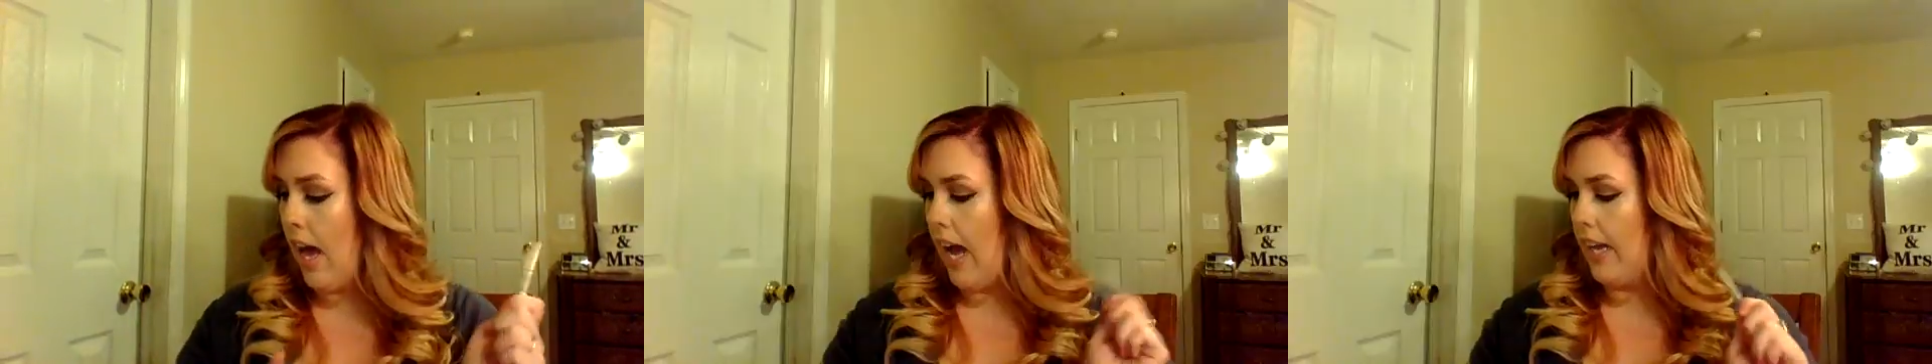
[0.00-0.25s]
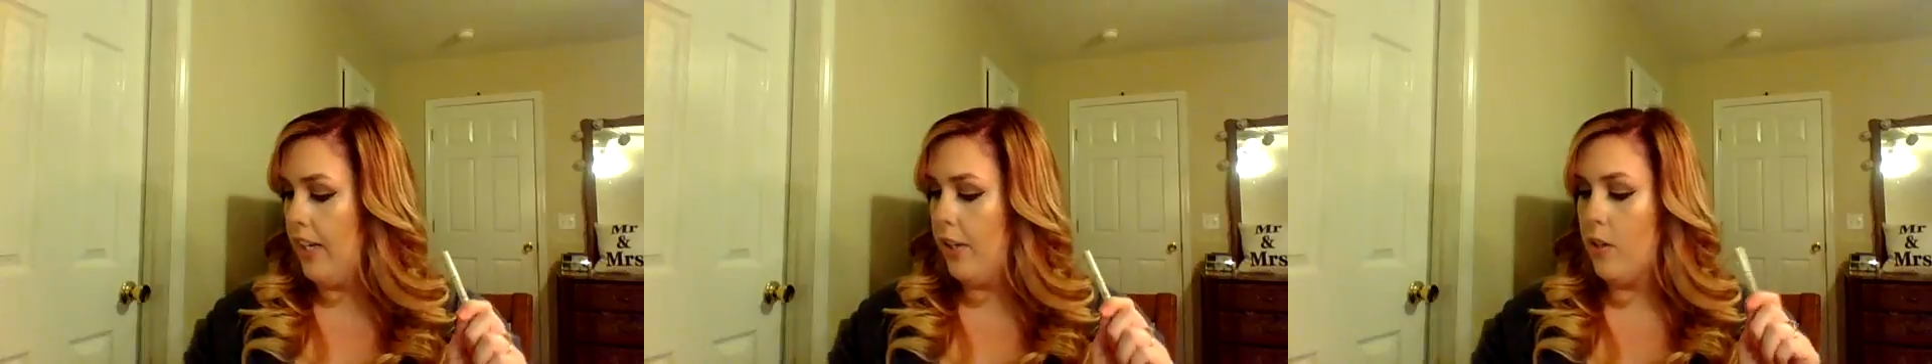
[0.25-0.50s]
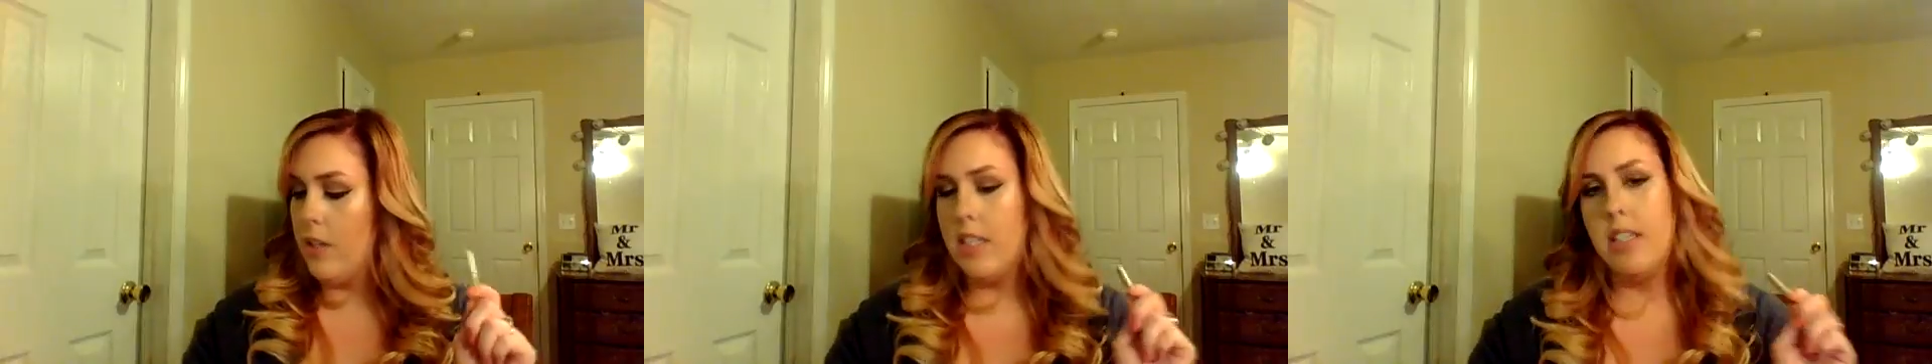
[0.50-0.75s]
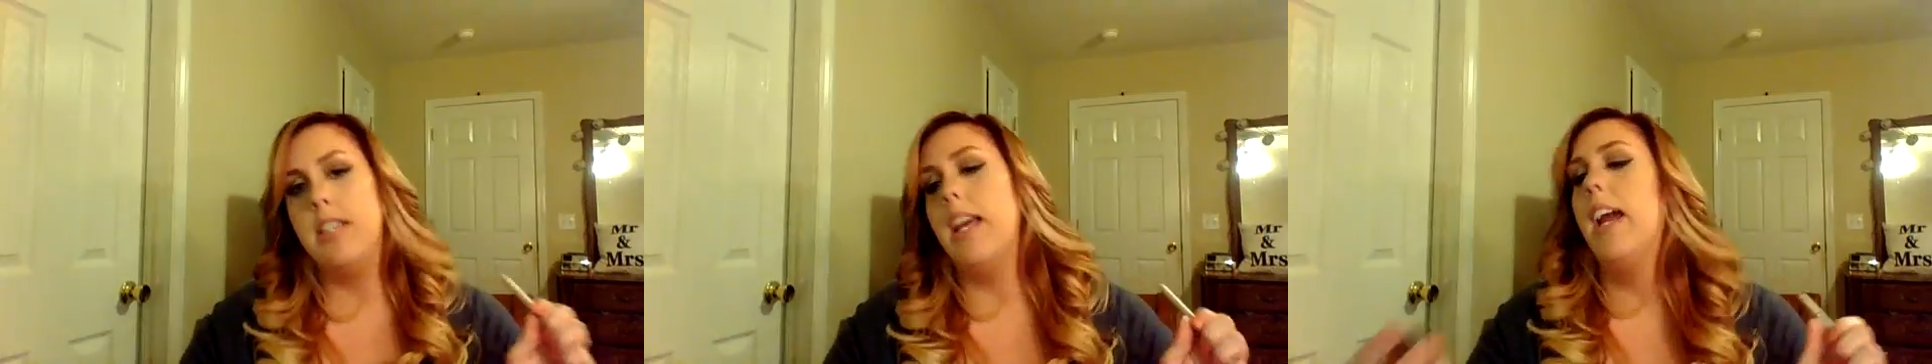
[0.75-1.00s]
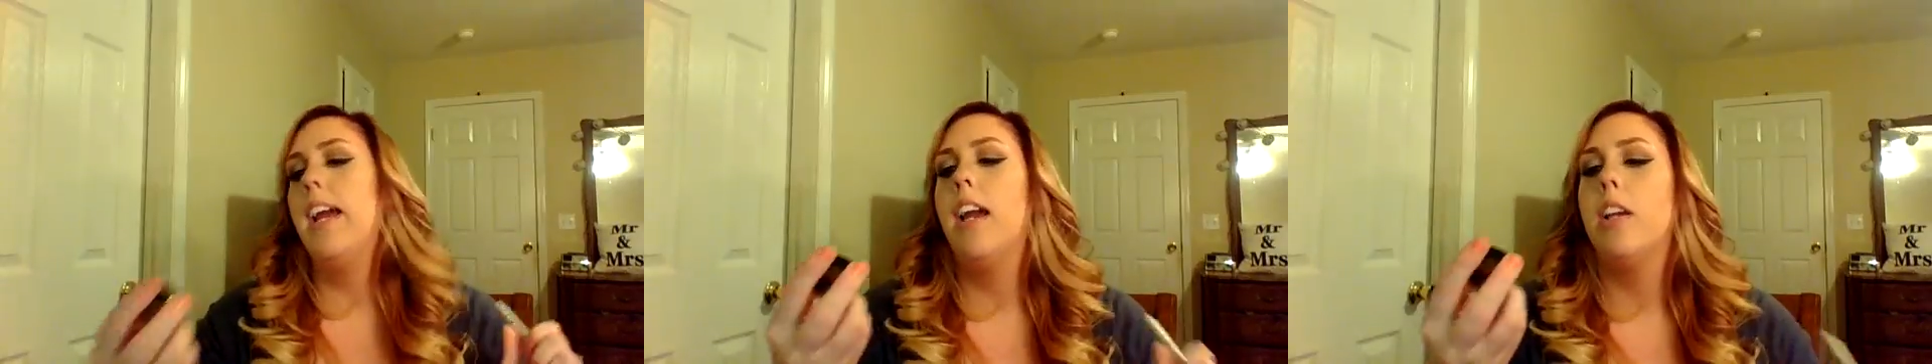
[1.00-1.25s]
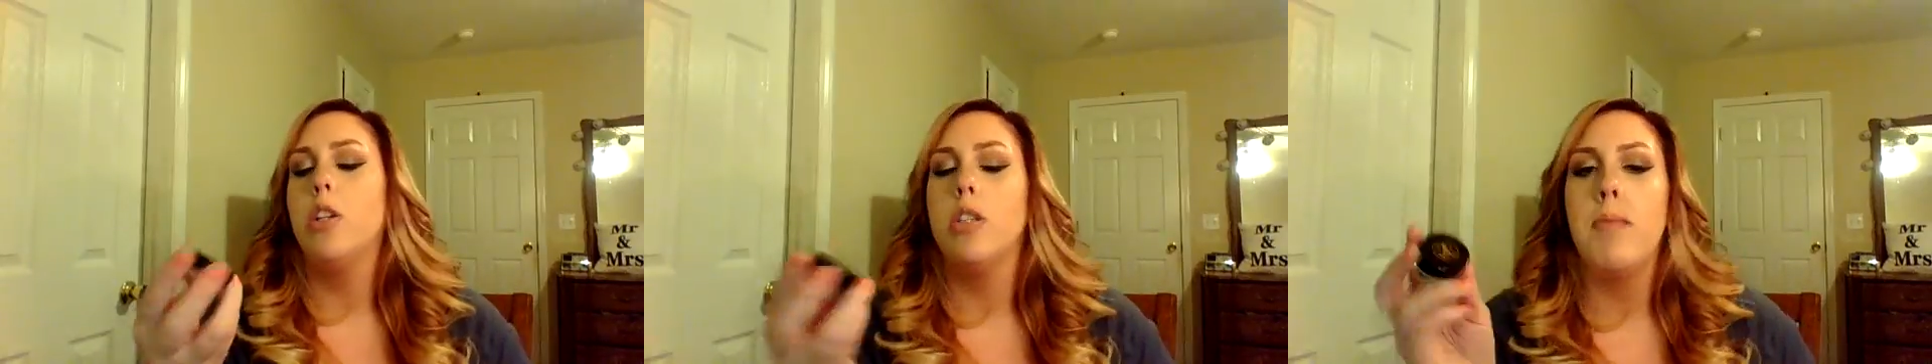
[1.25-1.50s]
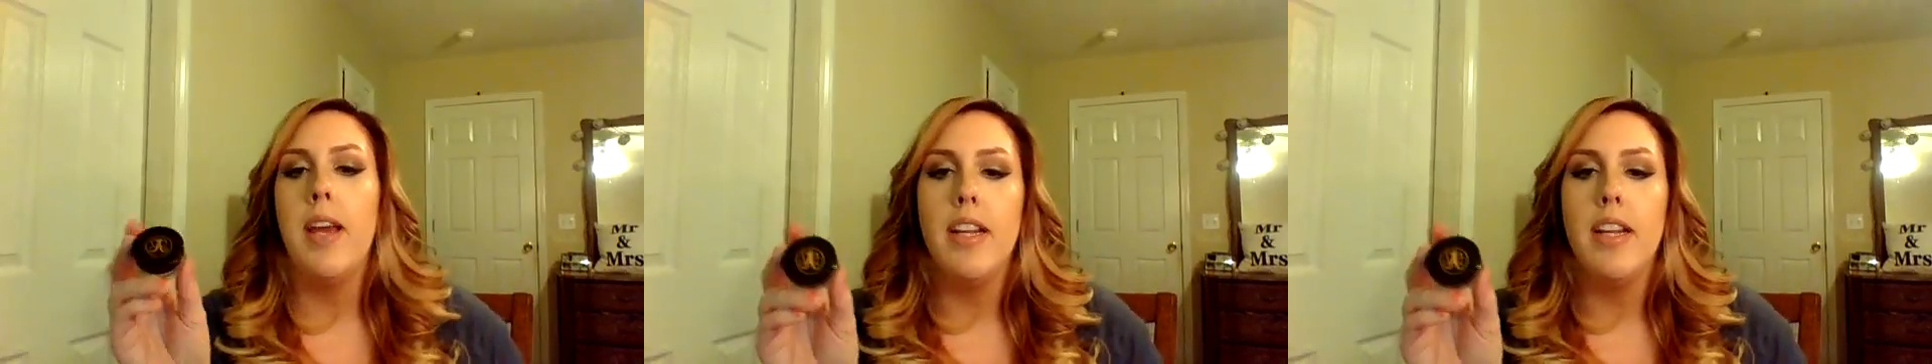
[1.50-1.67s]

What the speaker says: I didn't use it today. I used my